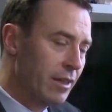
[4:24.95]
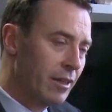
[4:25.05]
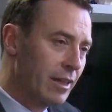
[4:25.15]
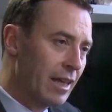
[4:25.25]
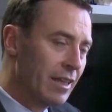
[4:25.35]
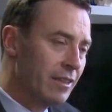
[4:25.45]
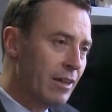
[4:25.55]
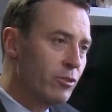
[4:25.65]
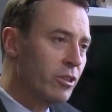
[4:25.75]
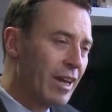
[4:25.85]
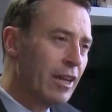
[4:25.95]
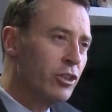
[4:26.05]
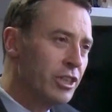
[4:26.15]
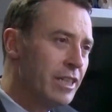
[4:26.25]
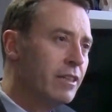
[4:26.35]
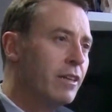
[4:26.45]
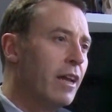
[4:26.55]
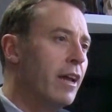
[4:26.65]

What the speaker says: a level of energy